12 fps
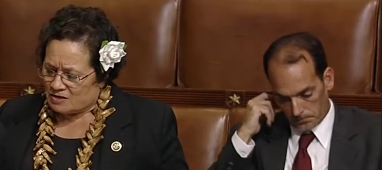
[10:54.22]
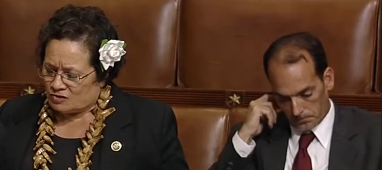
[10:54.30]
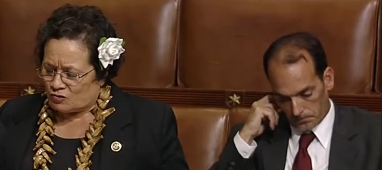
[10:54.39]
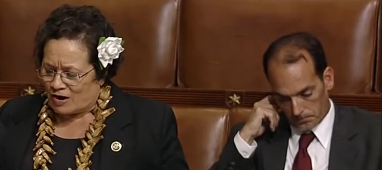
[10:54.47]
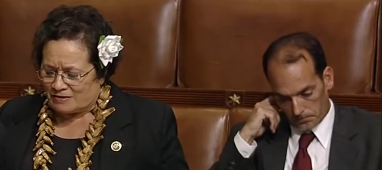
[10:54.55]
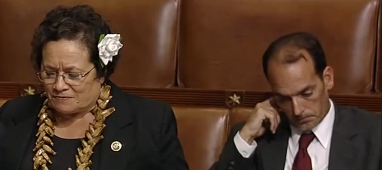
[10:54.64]

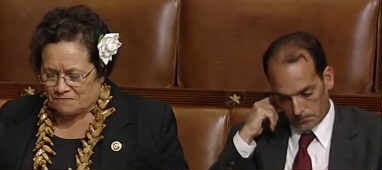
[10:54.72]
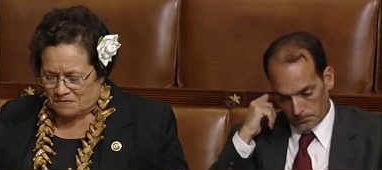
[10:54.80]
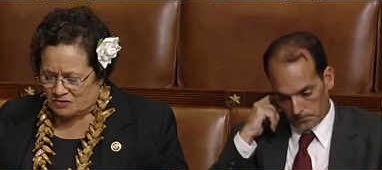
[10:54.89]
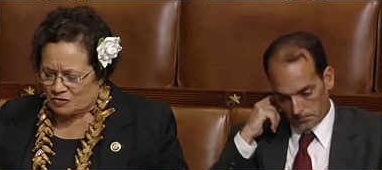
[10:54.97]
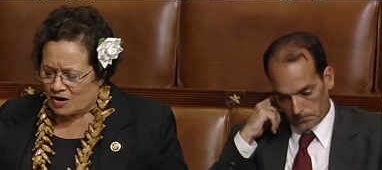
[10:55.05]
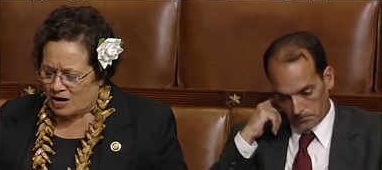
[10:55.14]
Speaker 1: trying to
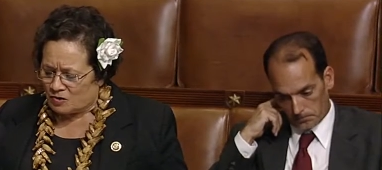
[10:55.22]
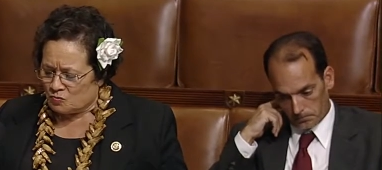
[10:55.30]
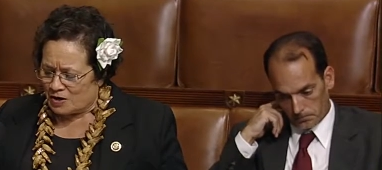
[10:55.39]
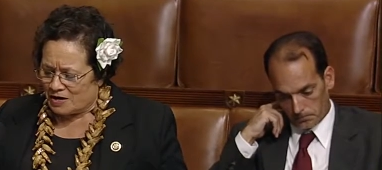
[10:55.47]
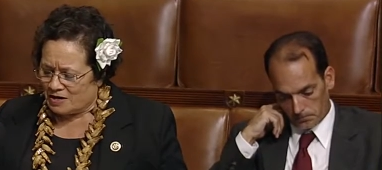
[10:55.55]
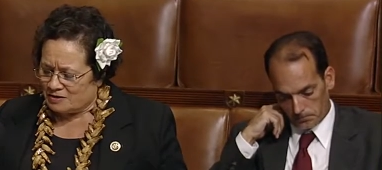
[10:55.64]
figure out a
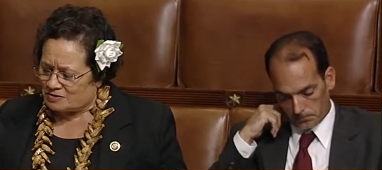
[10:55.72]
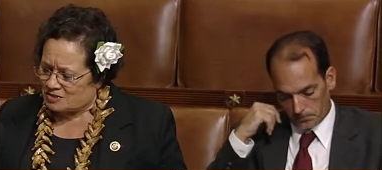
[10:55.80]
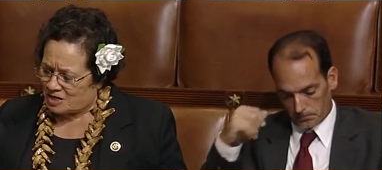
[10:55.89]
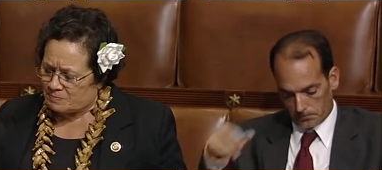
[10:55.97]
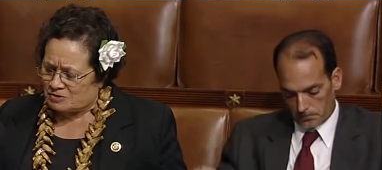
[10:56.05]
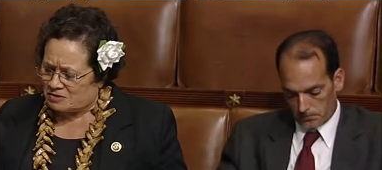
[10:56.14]
way to
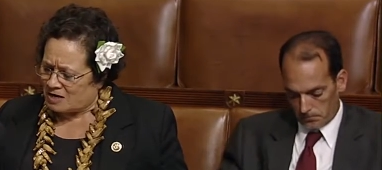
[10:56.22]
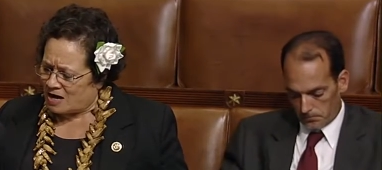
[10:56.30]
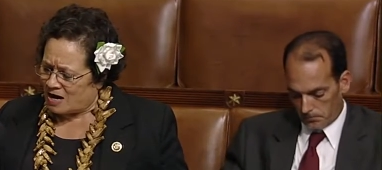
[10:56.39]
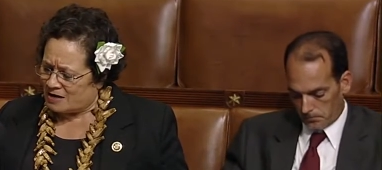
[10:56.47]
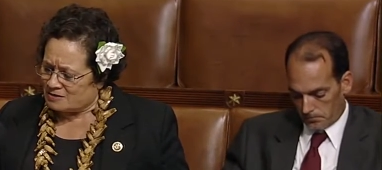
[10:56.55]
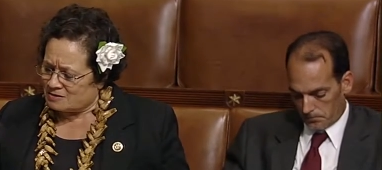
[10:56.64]

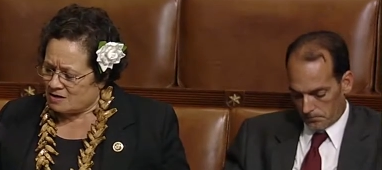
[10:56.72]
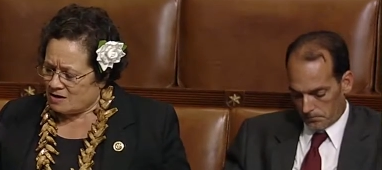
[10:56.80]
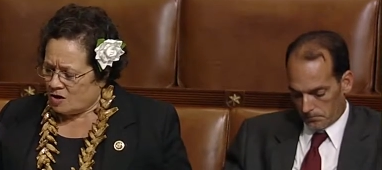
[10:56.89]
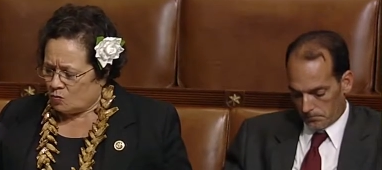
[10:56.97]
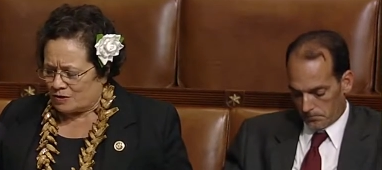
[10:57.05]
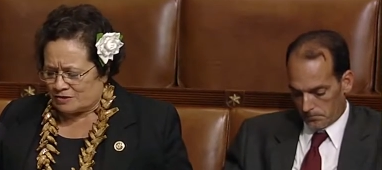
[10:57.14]
subsidize
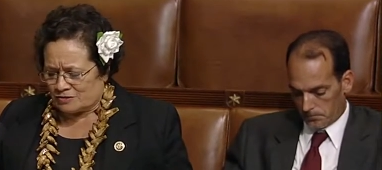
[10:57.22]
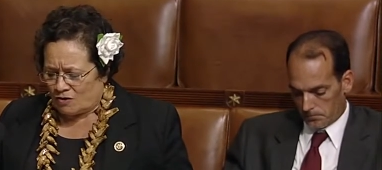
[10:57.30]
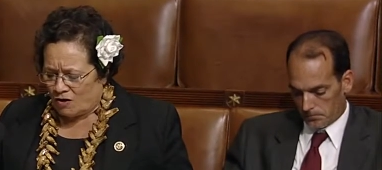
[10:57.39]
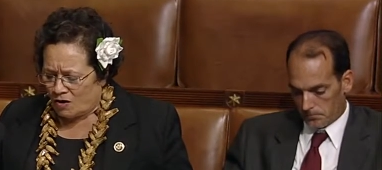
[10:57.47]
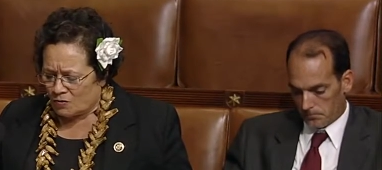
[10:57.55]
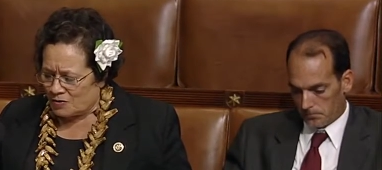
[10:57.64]
what is
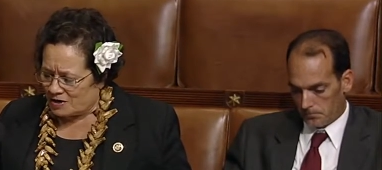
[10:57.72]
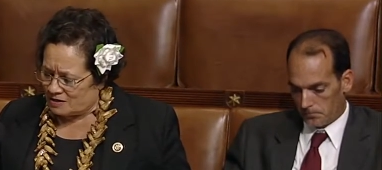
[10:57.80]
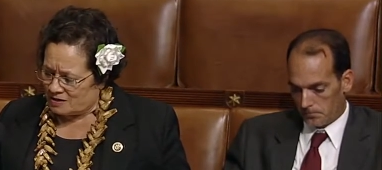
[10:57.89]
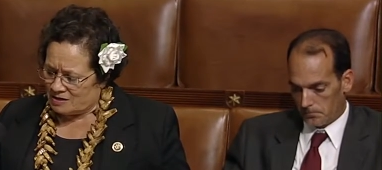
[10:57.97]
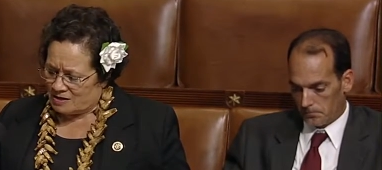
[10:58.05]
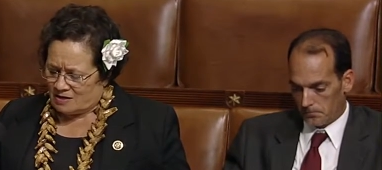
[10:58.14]

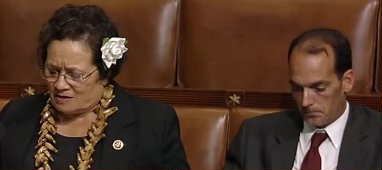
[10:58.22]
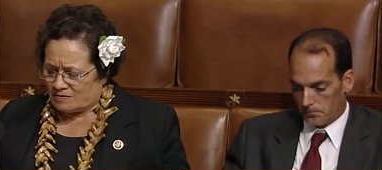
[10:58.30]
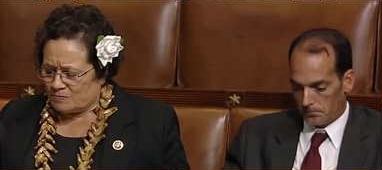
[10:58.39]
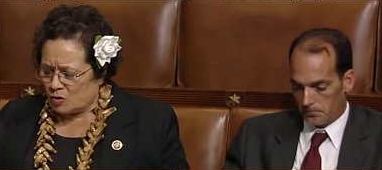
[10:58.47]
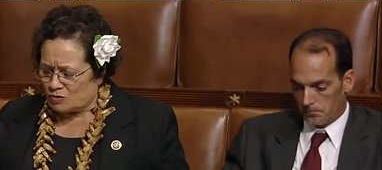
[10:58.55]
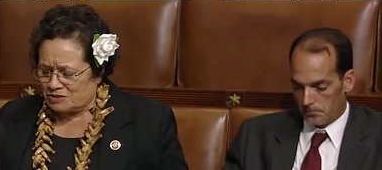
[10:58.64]
already the
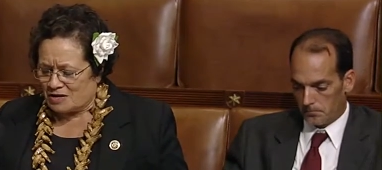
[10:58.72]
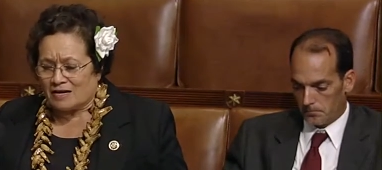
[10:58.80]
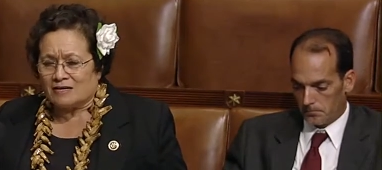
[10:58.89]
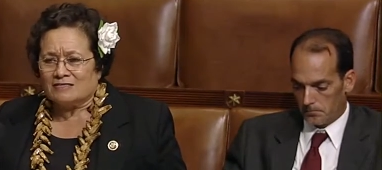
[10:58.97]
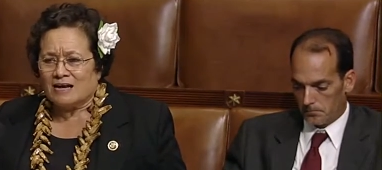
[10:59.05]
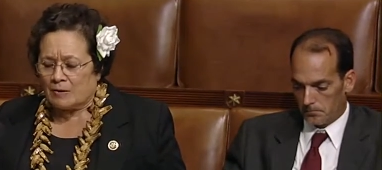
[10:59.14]
most
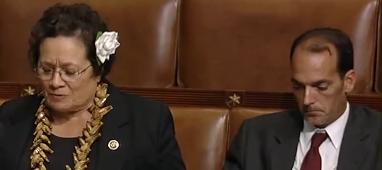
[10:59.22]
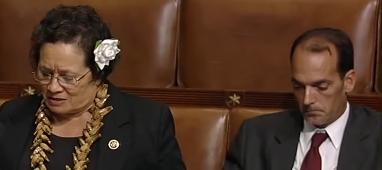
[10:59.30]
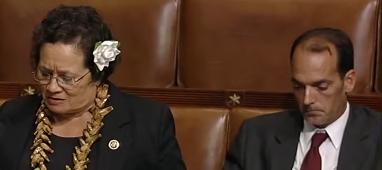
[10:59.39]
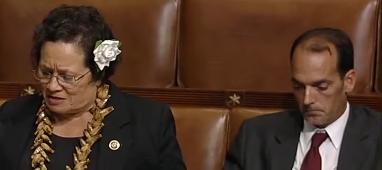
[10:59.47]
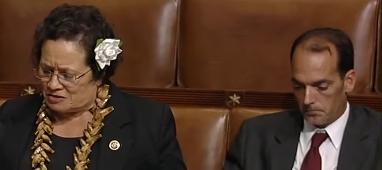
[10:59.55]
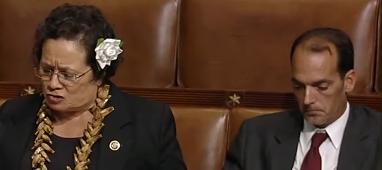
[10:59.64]

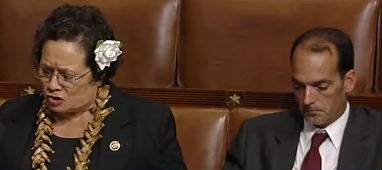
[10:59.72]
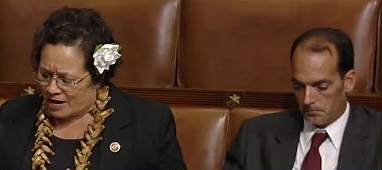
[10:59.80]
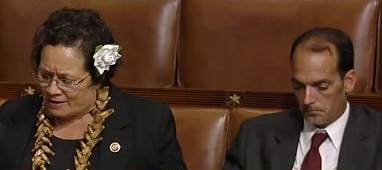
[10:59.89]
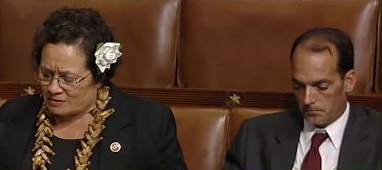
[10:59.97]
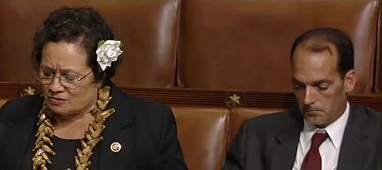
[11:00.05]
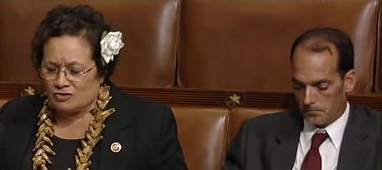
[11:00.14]
economically
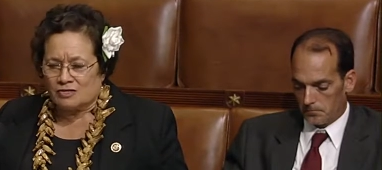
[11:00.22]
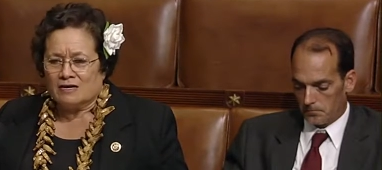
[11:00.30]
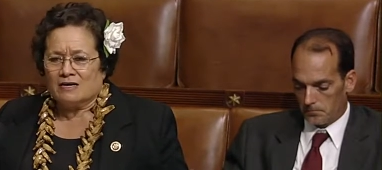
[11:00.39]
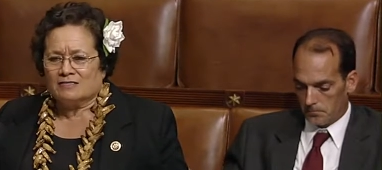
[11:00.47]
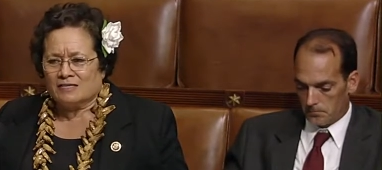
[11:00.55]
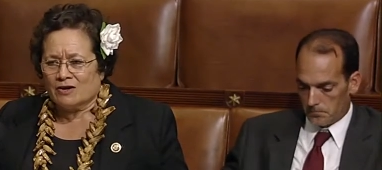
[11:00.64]
challenged
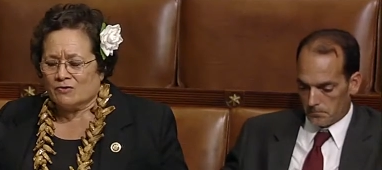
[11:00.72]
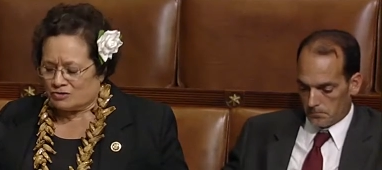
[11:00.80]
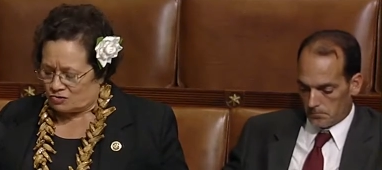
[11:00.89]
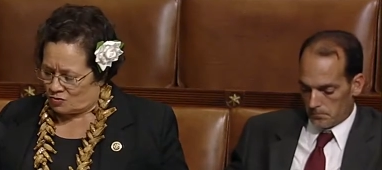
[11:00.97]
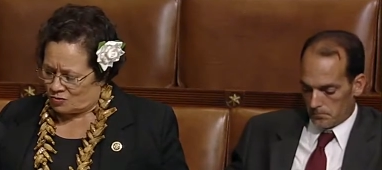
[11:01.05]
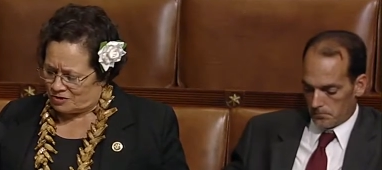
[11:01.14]

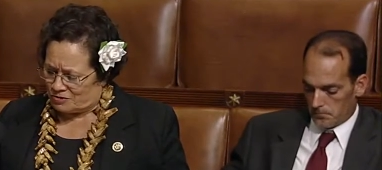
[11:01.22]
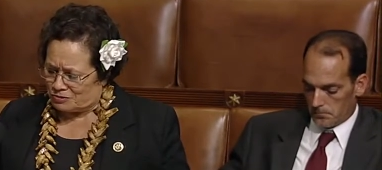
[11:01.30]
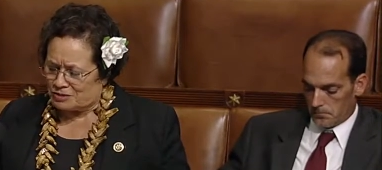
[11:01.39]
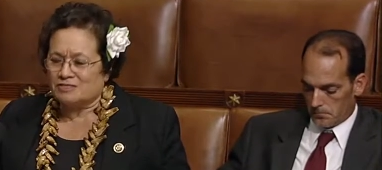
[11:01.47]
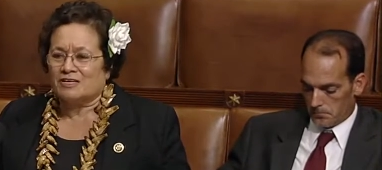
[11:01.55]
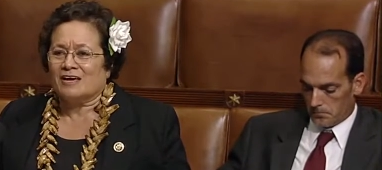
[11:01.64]
territory or
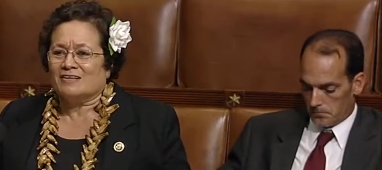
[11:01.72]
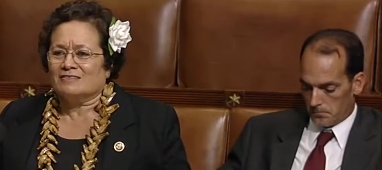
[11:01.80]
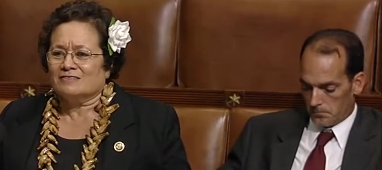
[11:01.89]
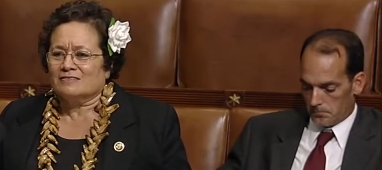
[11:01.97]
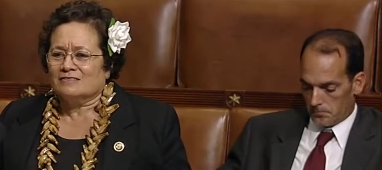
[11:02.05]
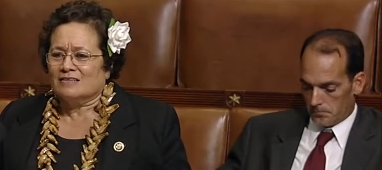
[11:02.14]
state
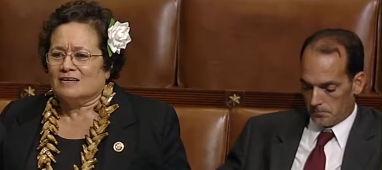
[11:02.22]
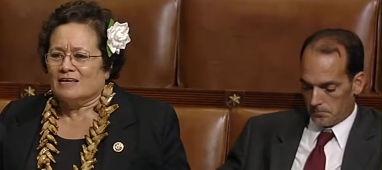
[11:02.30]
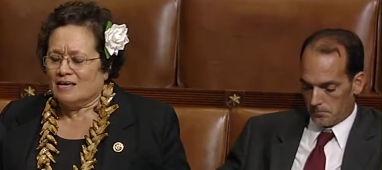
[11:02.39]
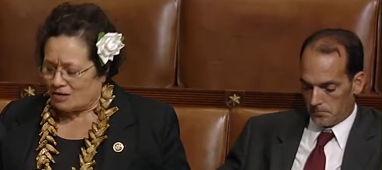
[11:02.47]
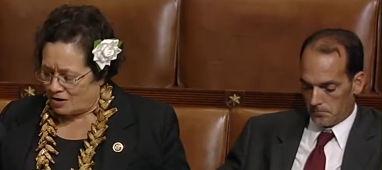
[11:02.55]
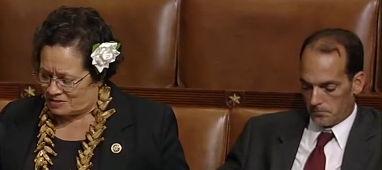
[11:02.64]

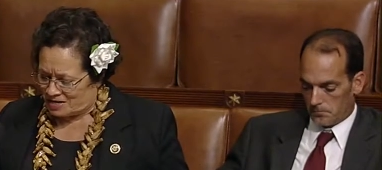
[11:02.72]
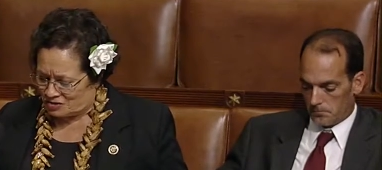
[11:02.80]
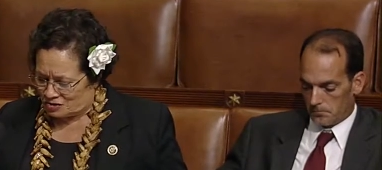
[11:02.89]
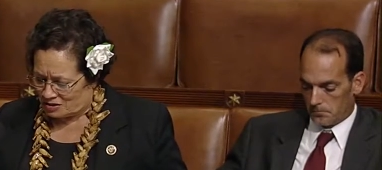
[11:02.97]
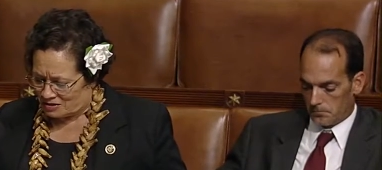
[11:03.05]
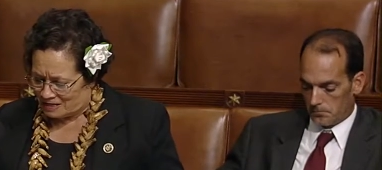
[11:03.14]
in our
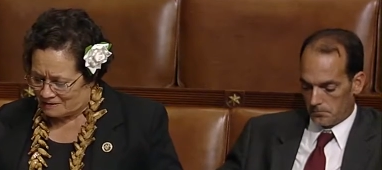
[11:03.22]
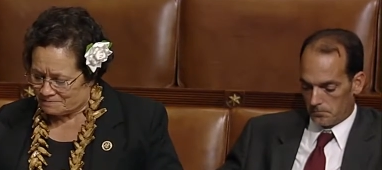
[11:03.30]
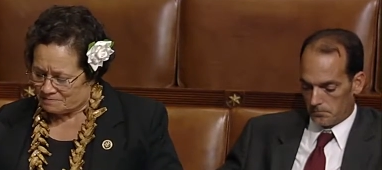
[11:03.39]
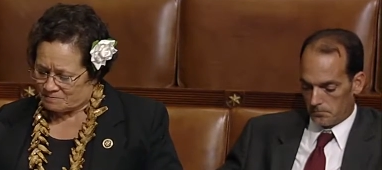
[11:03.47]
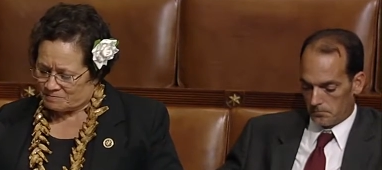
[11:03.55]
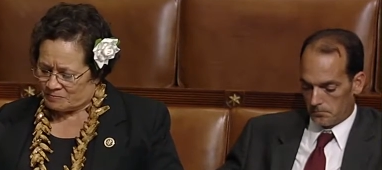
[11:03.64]
nation.
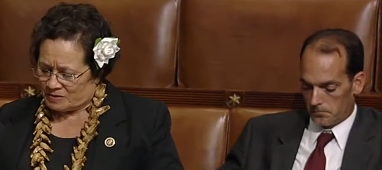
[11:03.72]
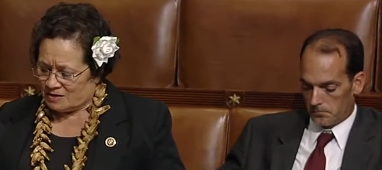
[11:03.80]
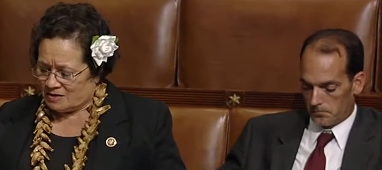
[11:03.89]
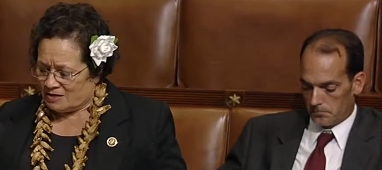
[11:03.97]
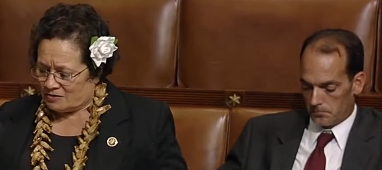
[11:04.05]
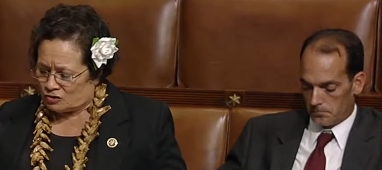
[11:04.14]
The